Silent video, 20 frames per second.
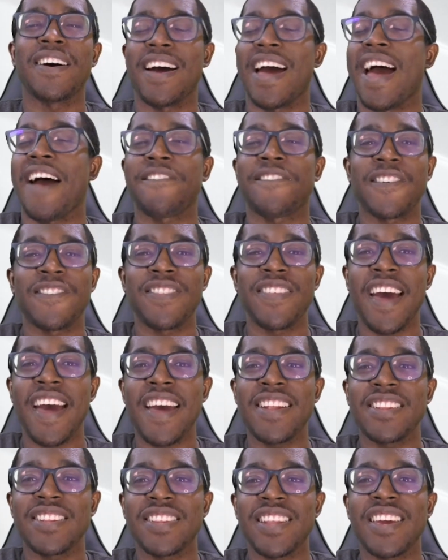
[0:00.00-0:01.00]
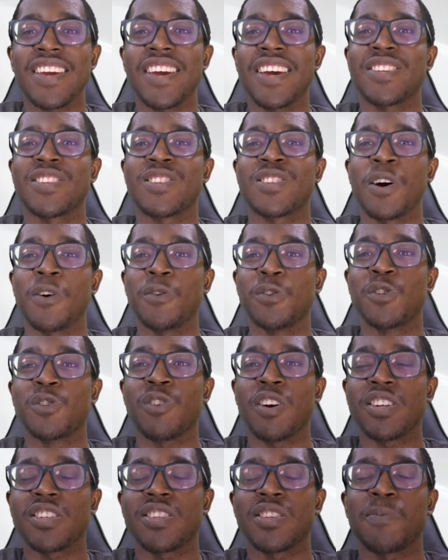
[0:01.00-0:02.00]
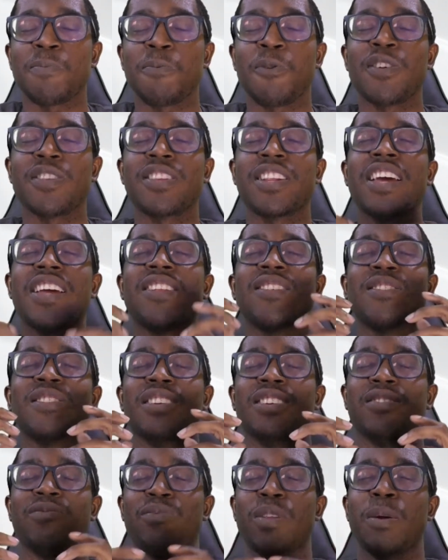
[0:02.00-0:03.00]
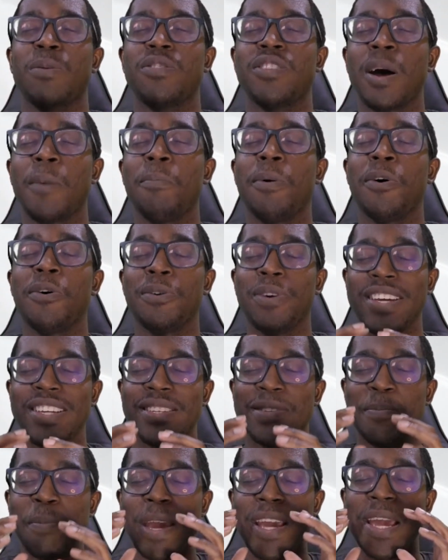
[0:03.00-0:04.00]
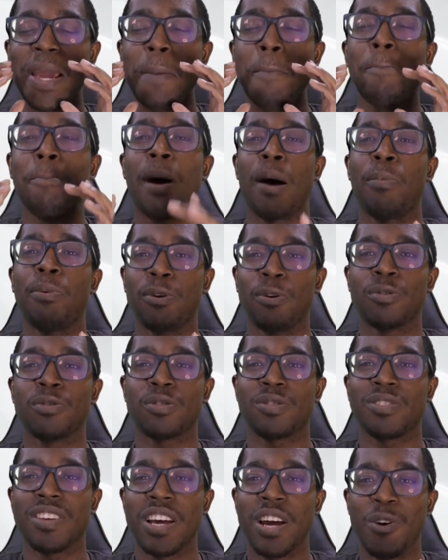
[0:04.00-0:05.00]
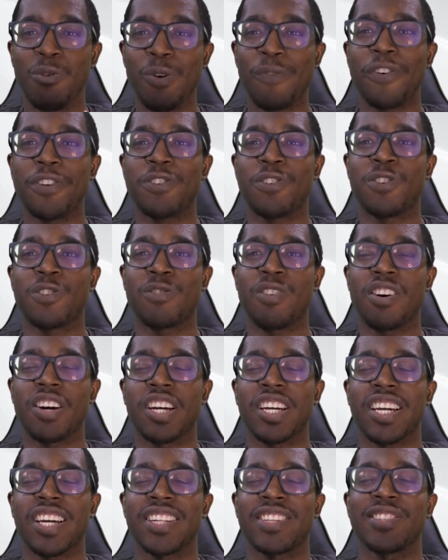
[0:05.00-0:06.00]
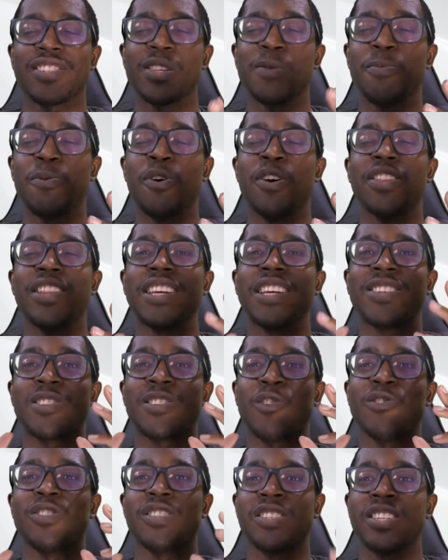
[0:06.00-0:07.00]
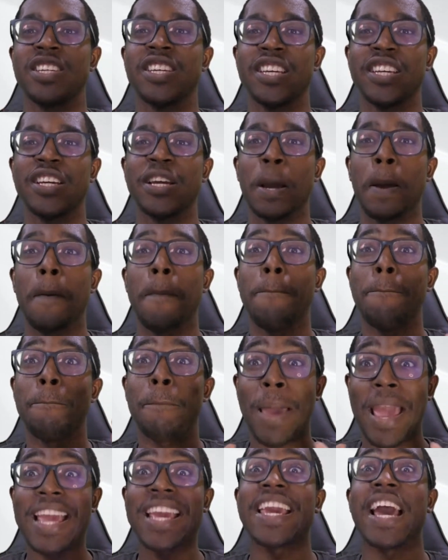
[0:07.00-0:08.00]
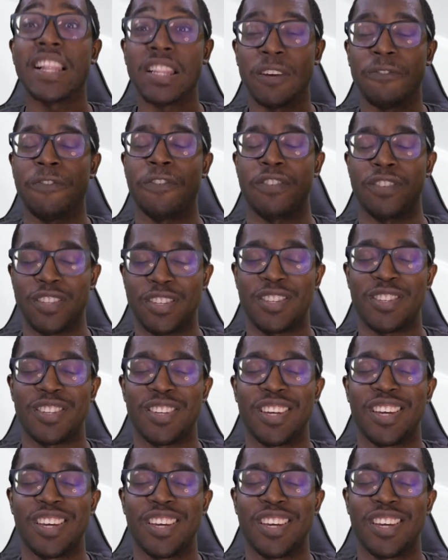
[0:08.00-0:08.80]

after that, they get so drunk to the point Dumbo is making bubbles with his trunk to the point they start seeing pink elephants.